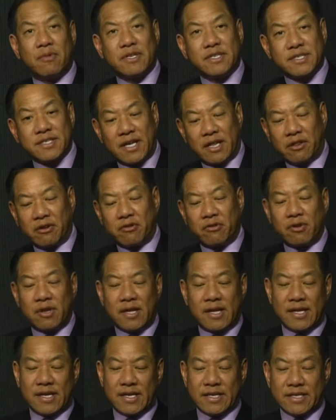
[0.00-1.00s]
a seller
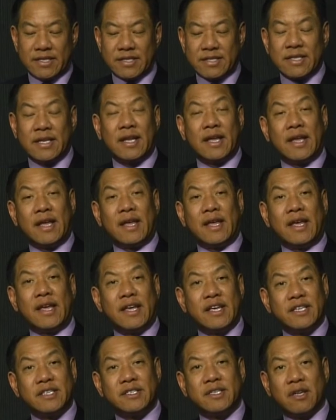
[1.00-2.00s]
is
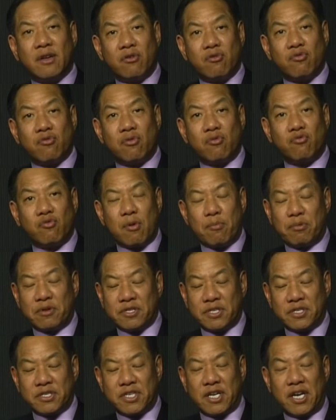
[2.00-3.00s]
his
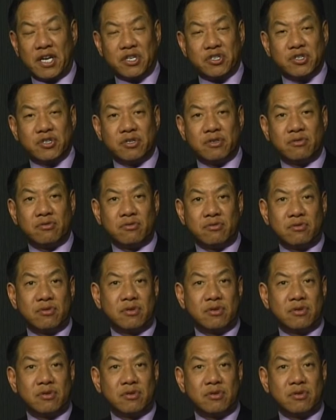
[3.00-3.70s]
representation,